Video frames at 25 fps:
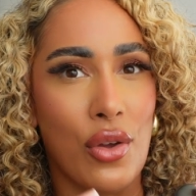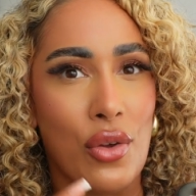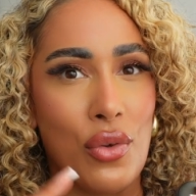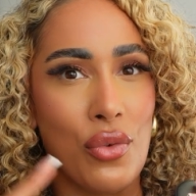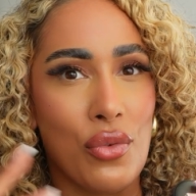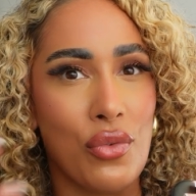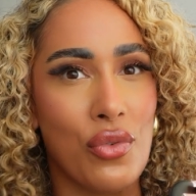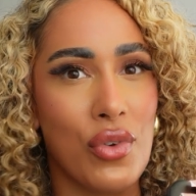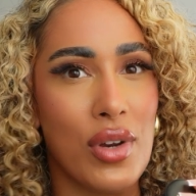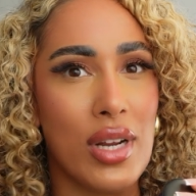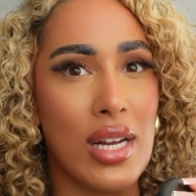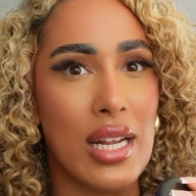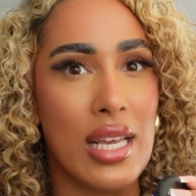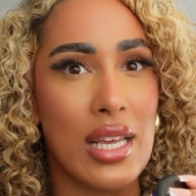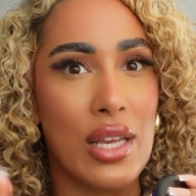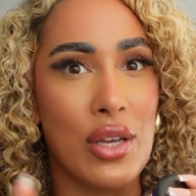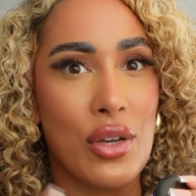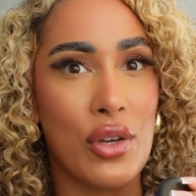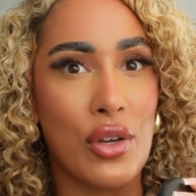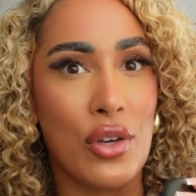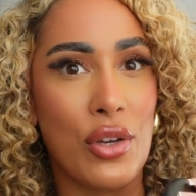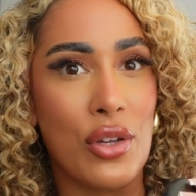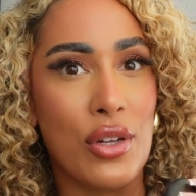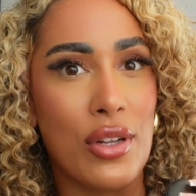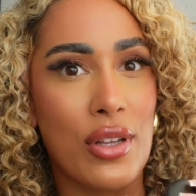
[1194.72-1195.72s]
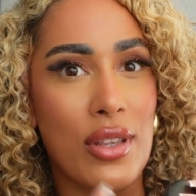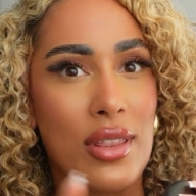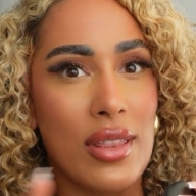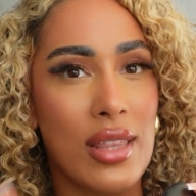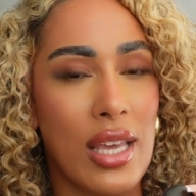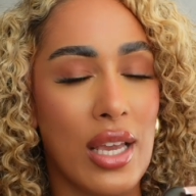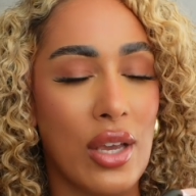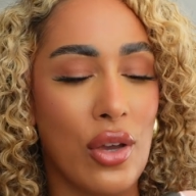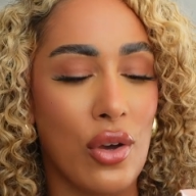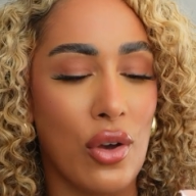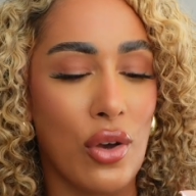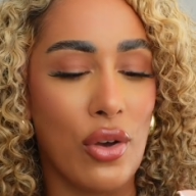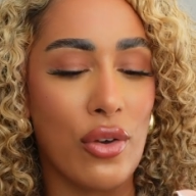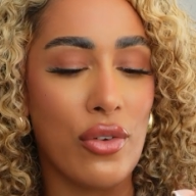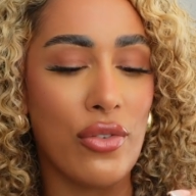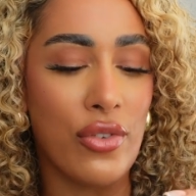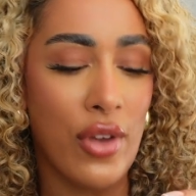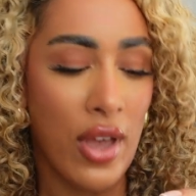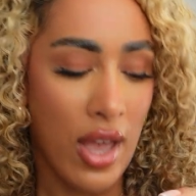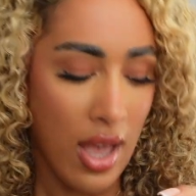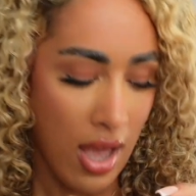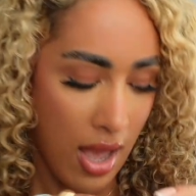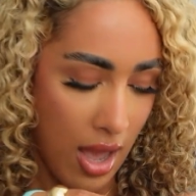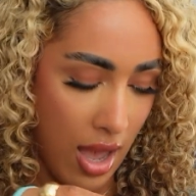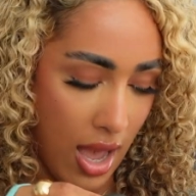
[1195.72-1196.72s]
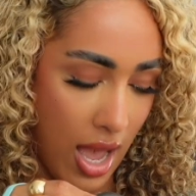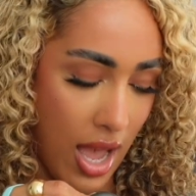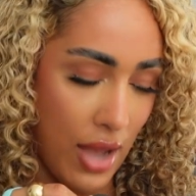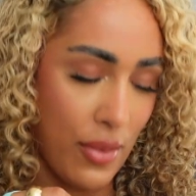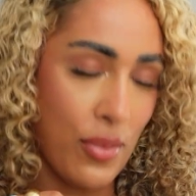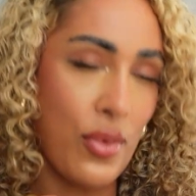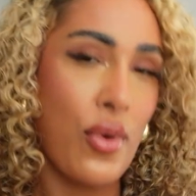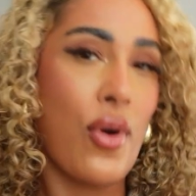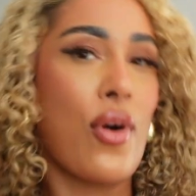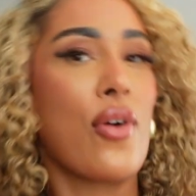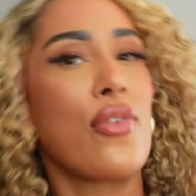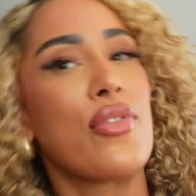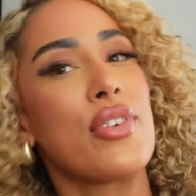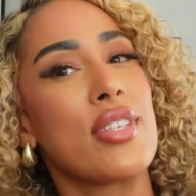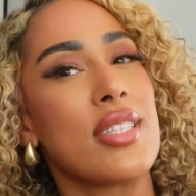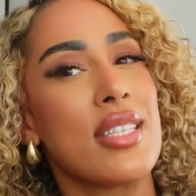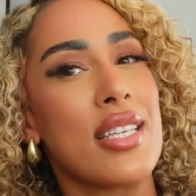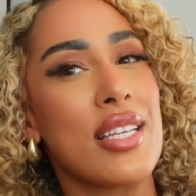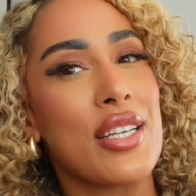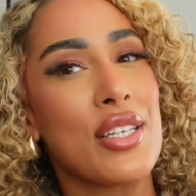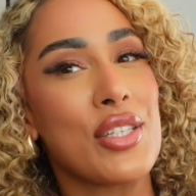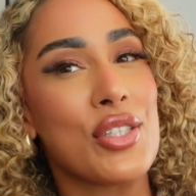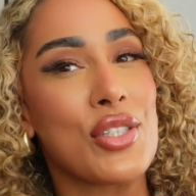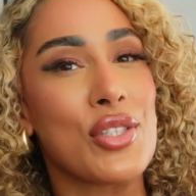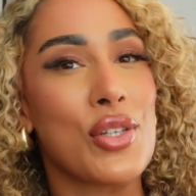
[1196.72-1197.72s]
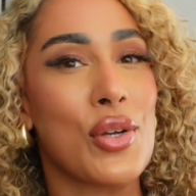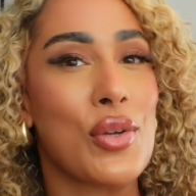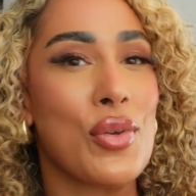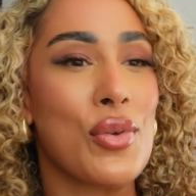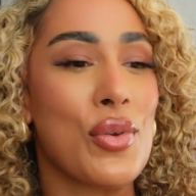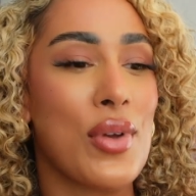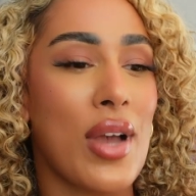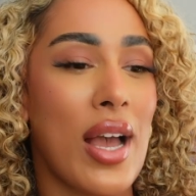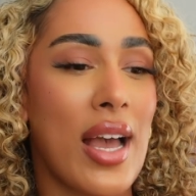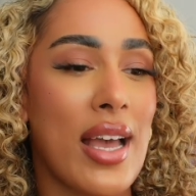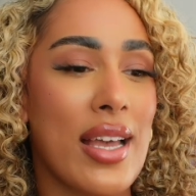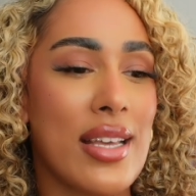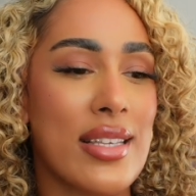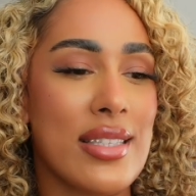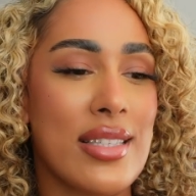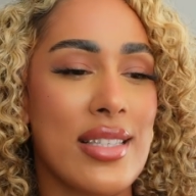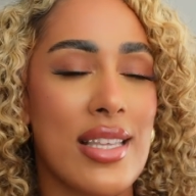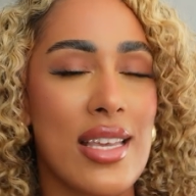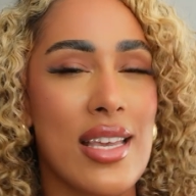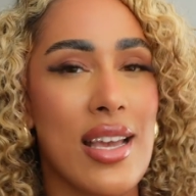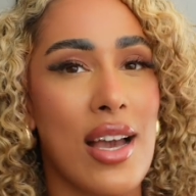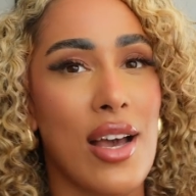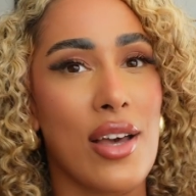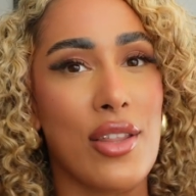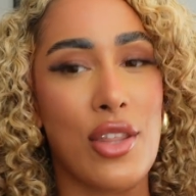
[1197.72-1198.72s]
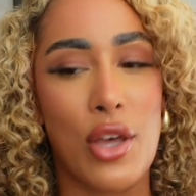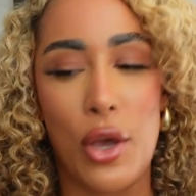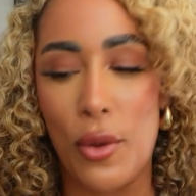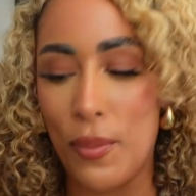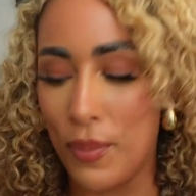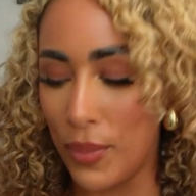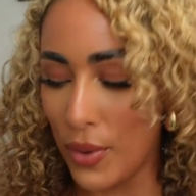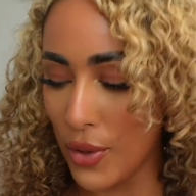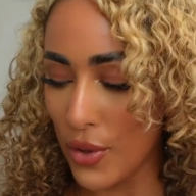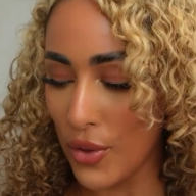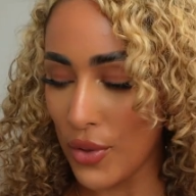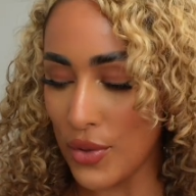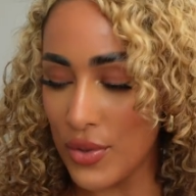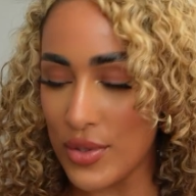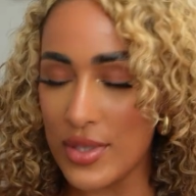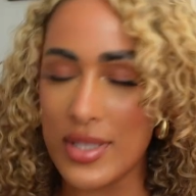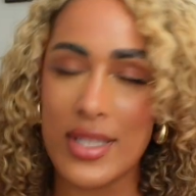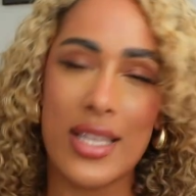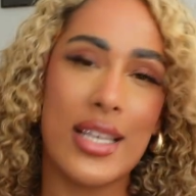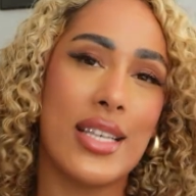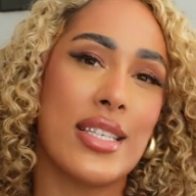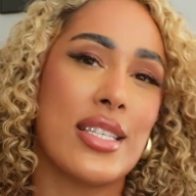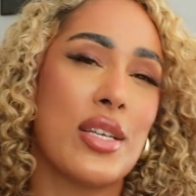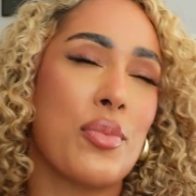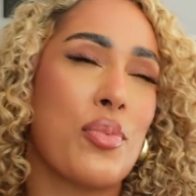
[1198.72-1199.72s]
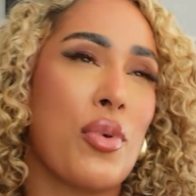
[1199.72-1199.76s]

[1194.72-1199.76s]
really could think of. I will obviously show you guys the other blues. These are